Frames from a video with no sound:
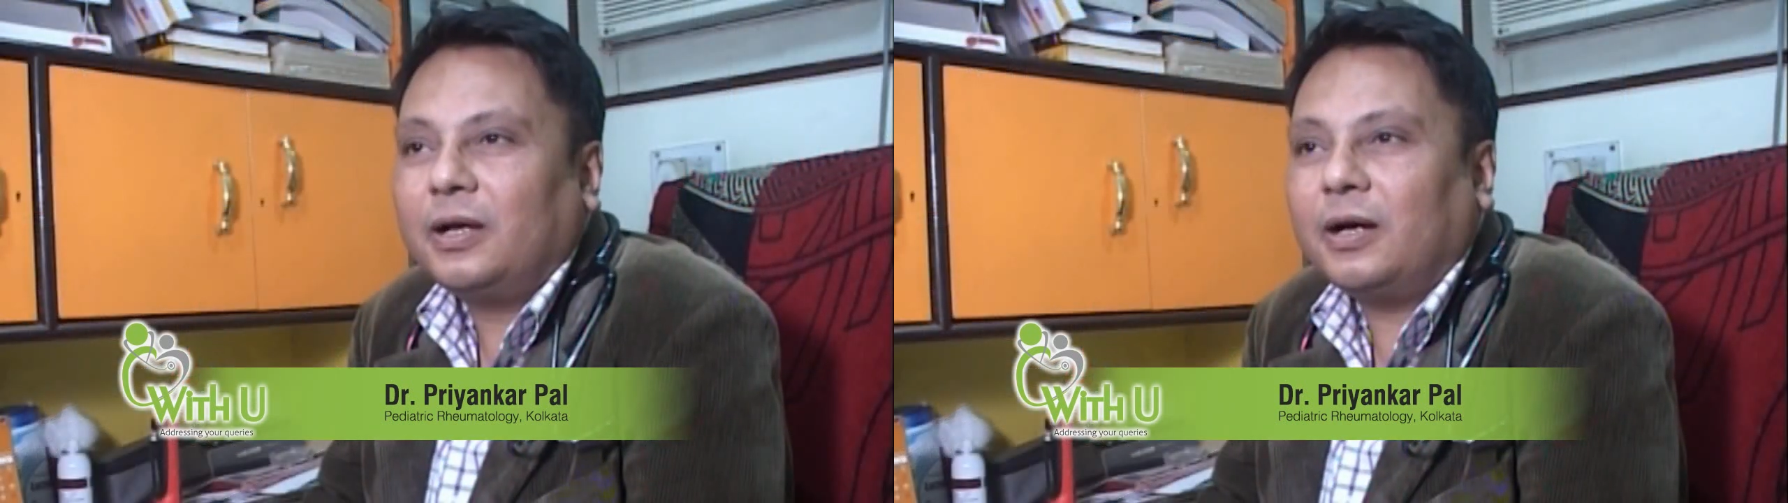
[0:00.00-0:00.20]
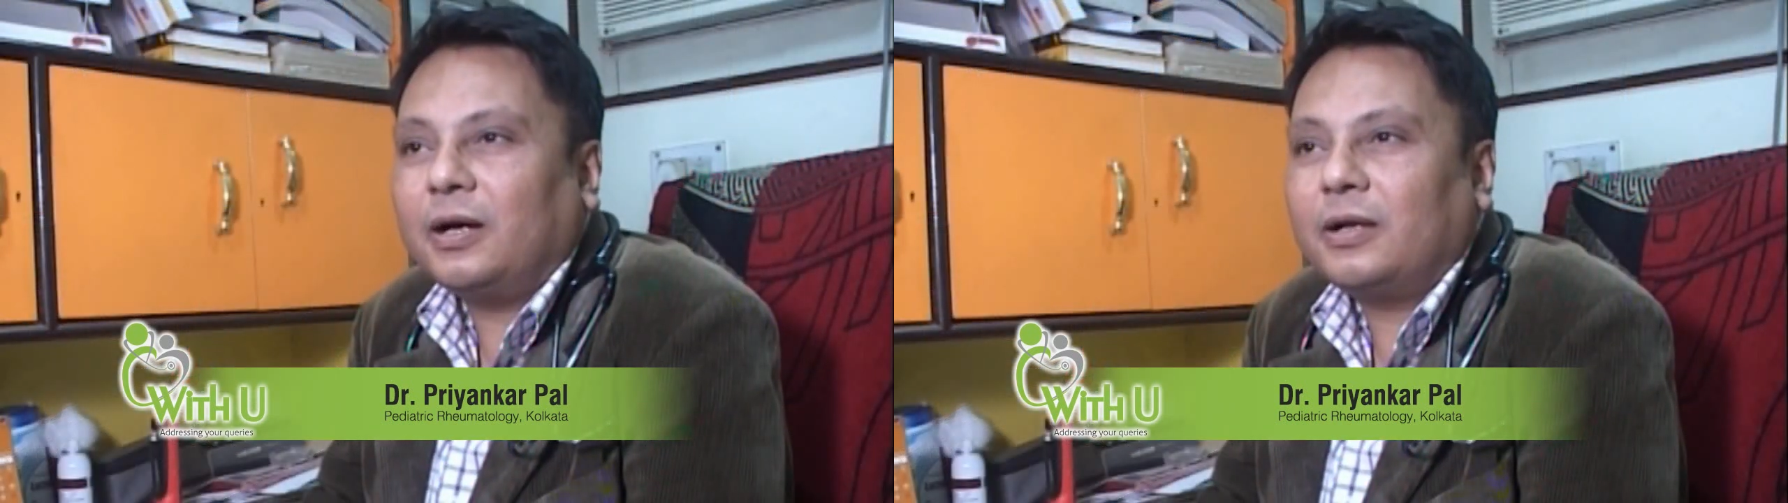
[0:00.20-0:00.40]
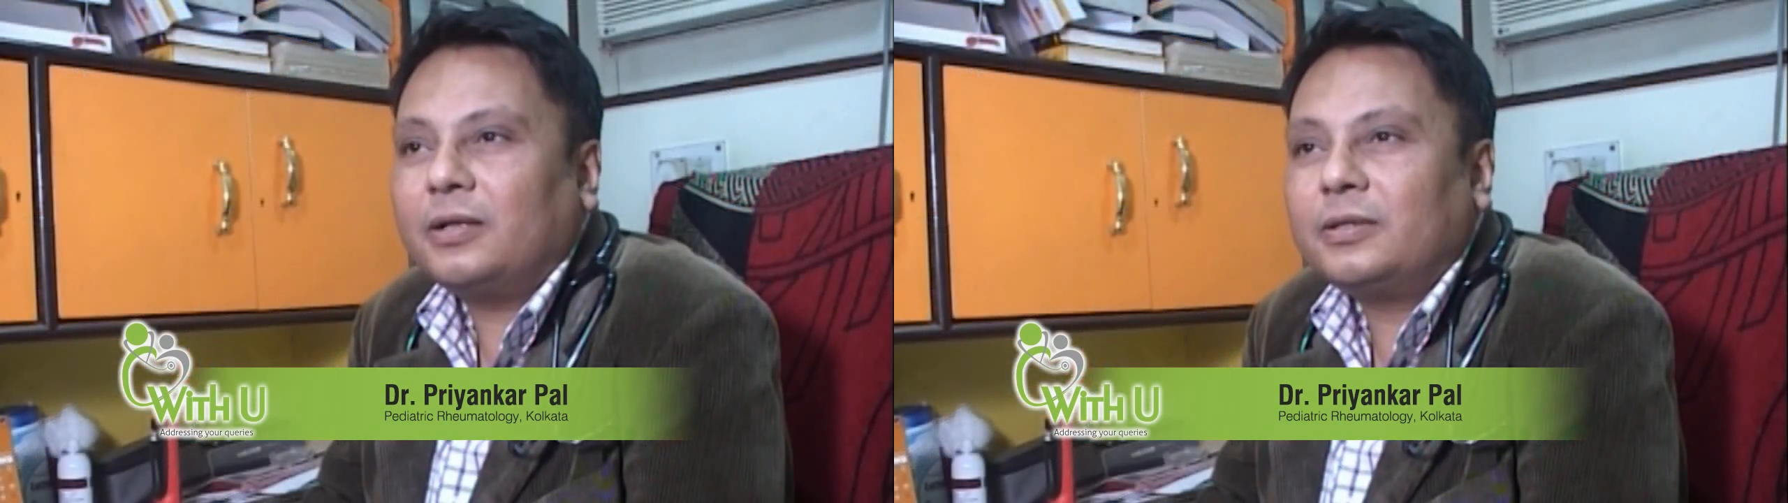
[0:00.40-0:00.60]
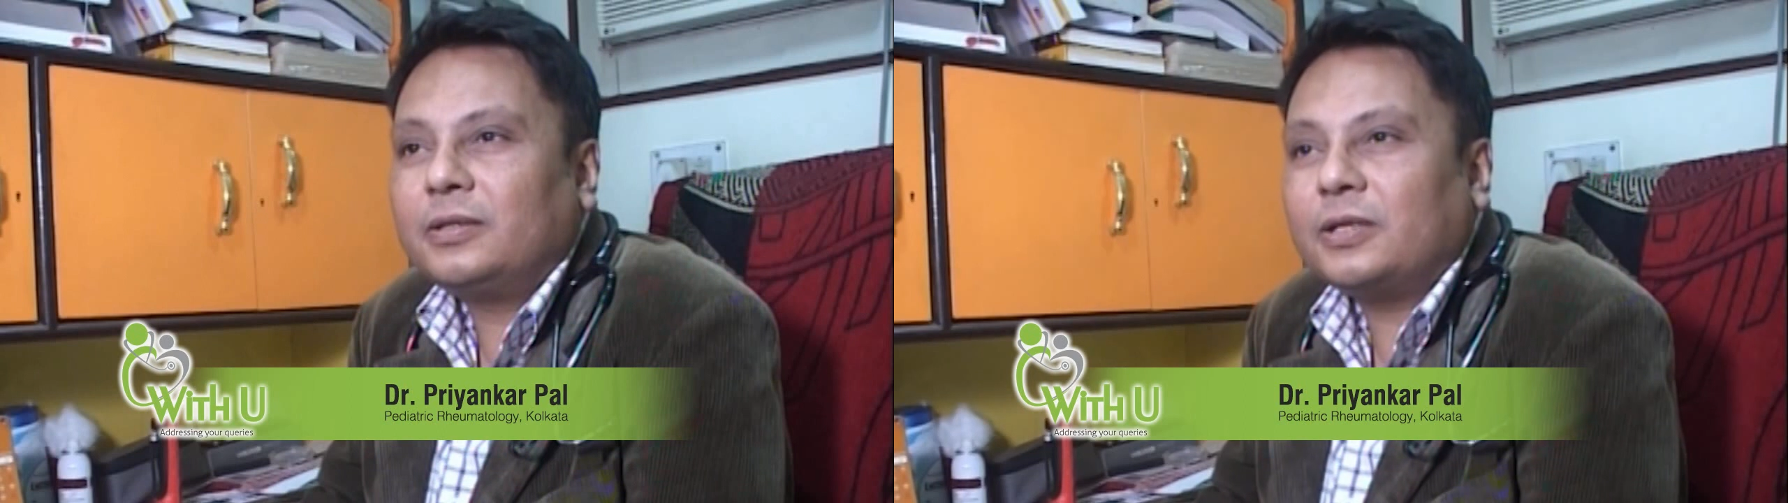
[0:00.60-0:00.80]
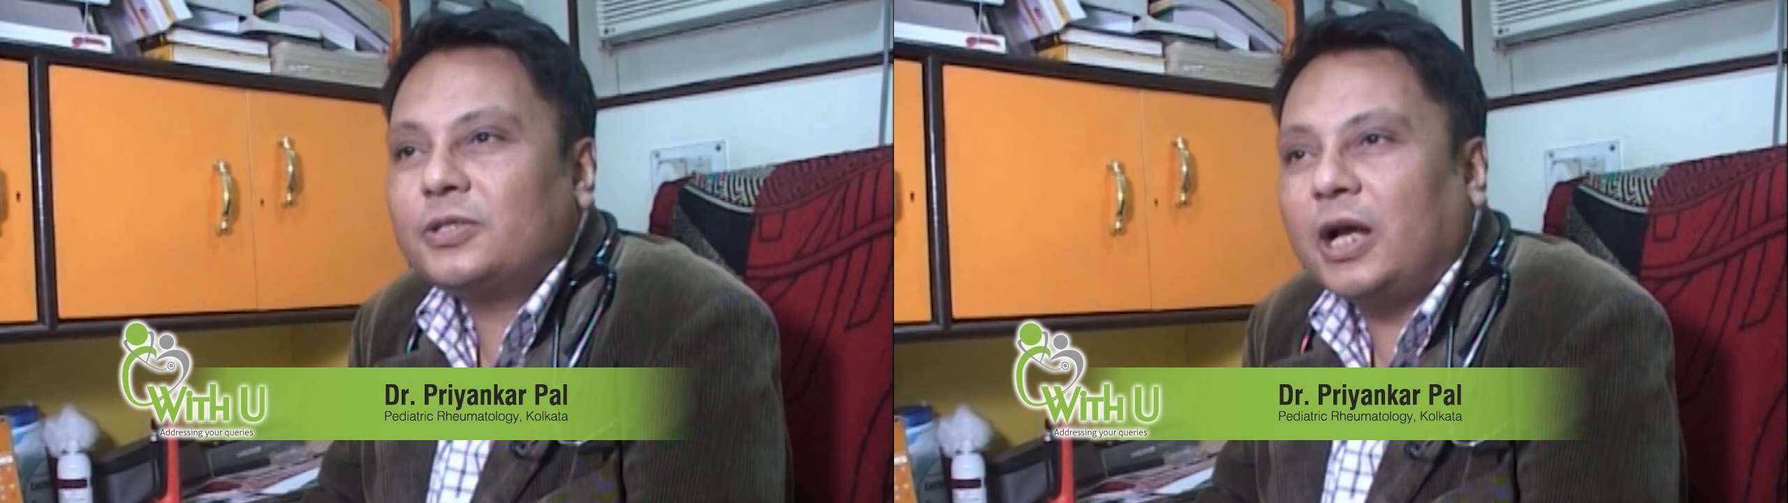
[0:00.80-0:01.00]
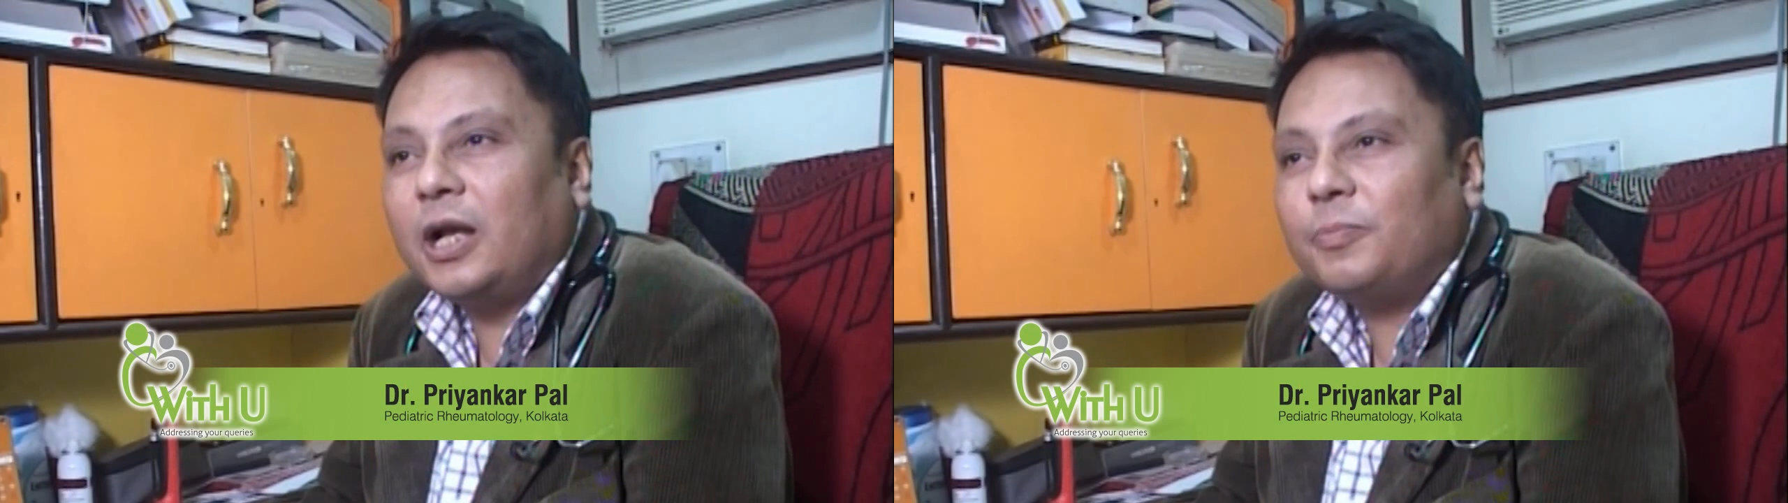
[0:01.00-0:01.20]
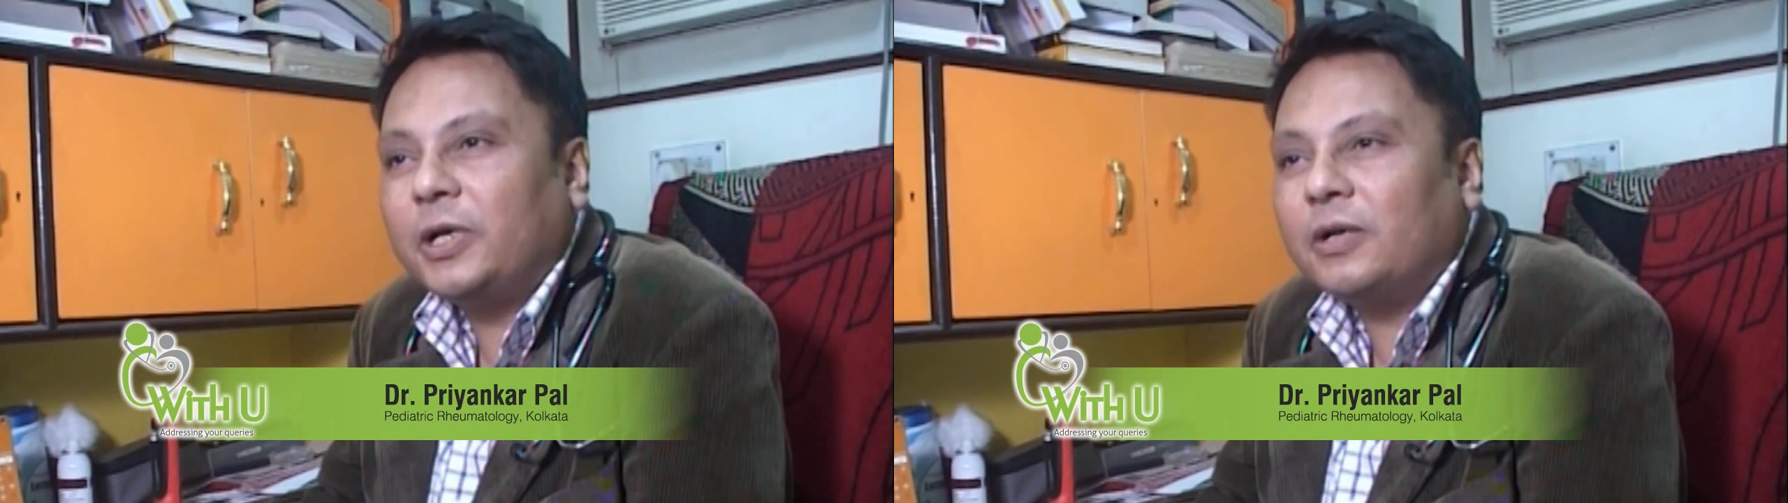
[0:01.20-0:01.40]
the child may